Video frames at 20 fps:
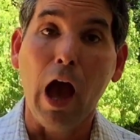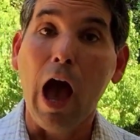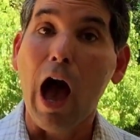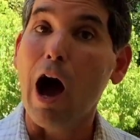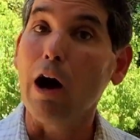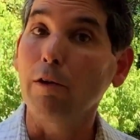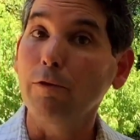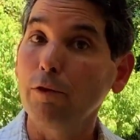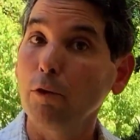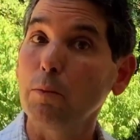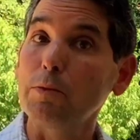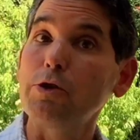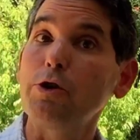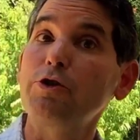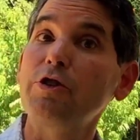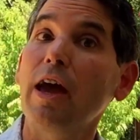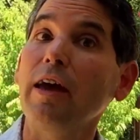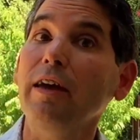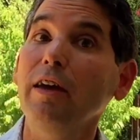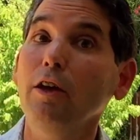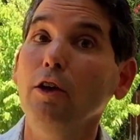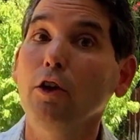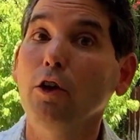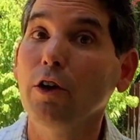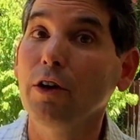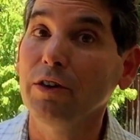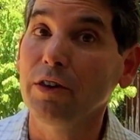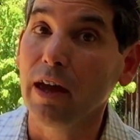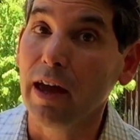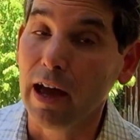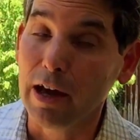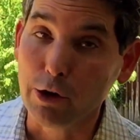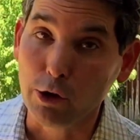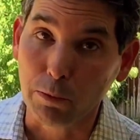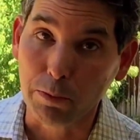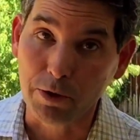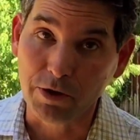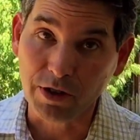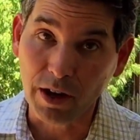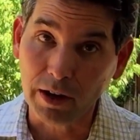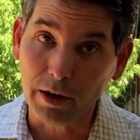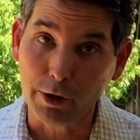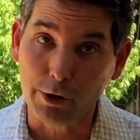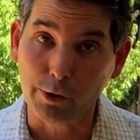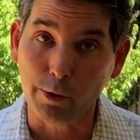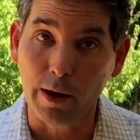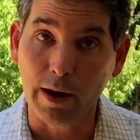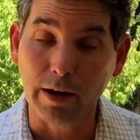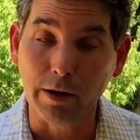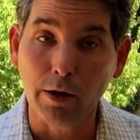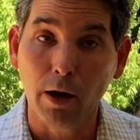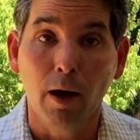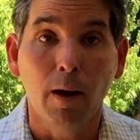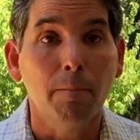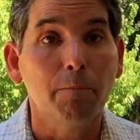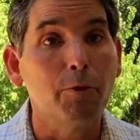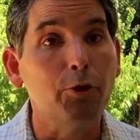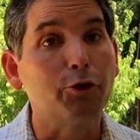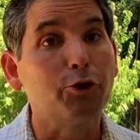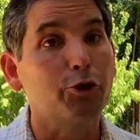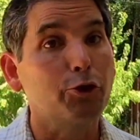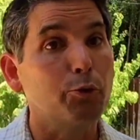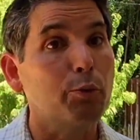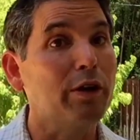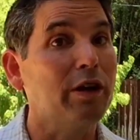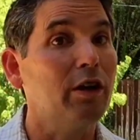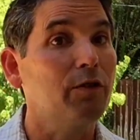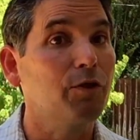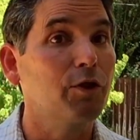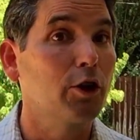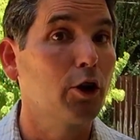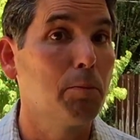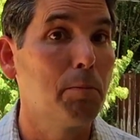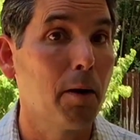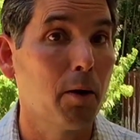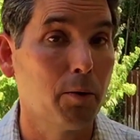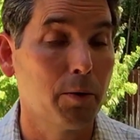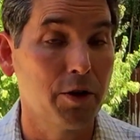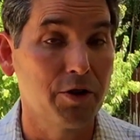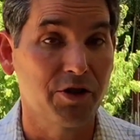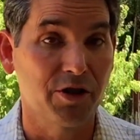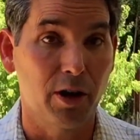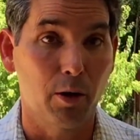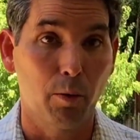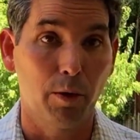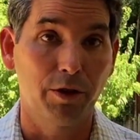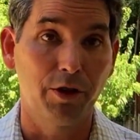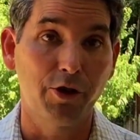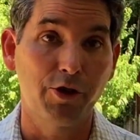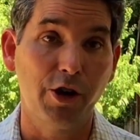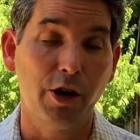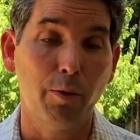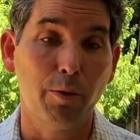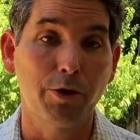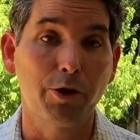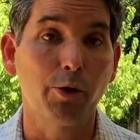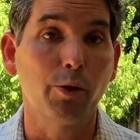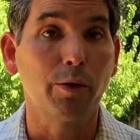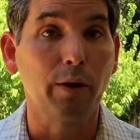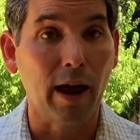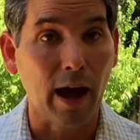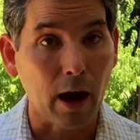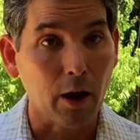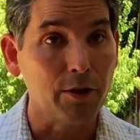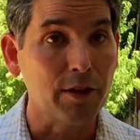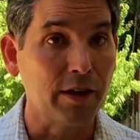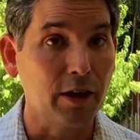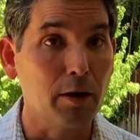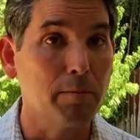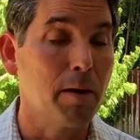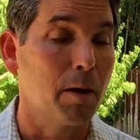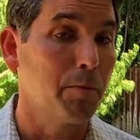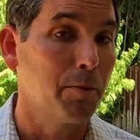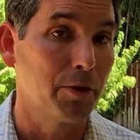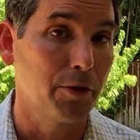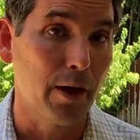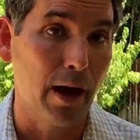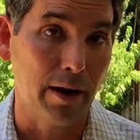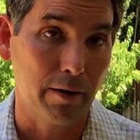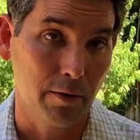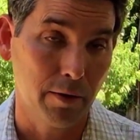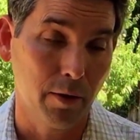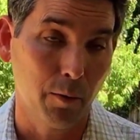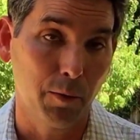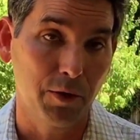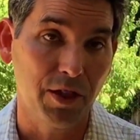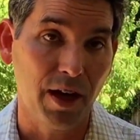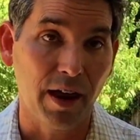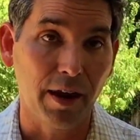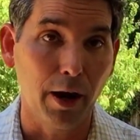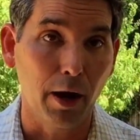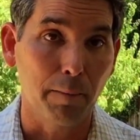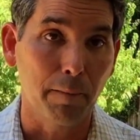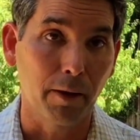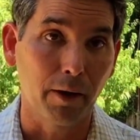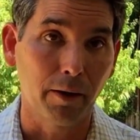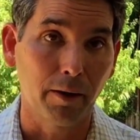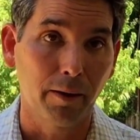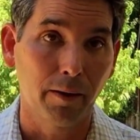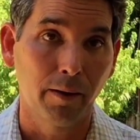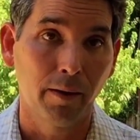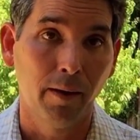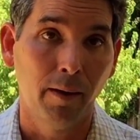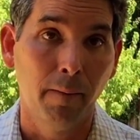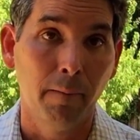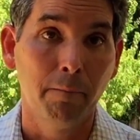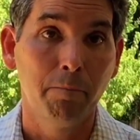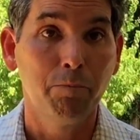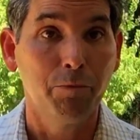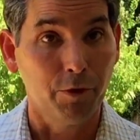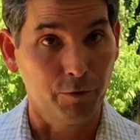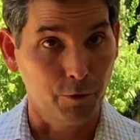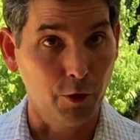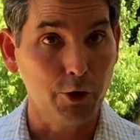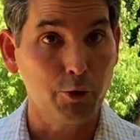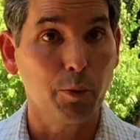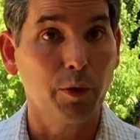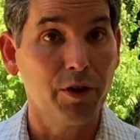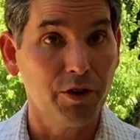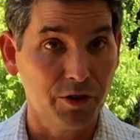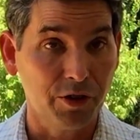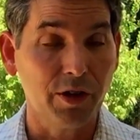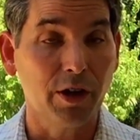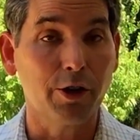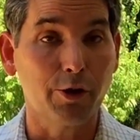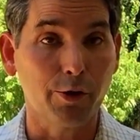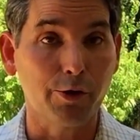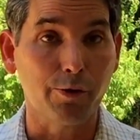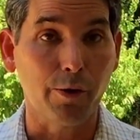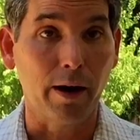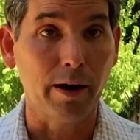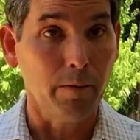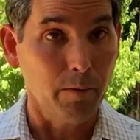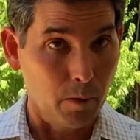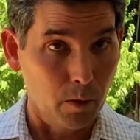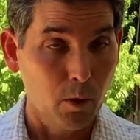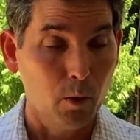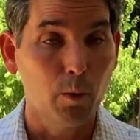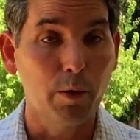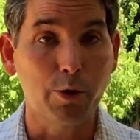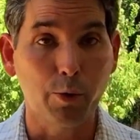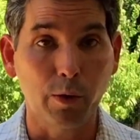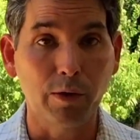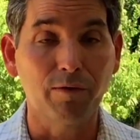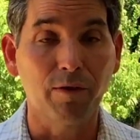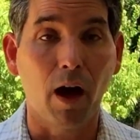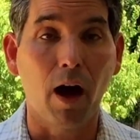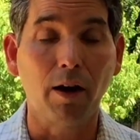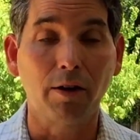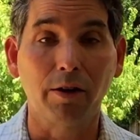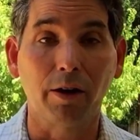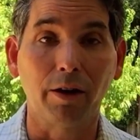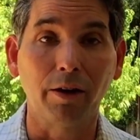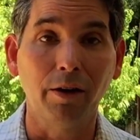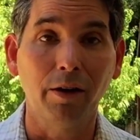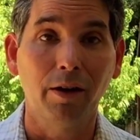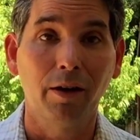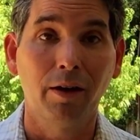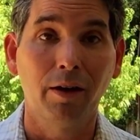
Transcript: However, when you're taking a look at the annual percentage rate, there's 3 different components that I wanted to share with you and how they come up with that number. The first one is the interest rate, which we've locked in.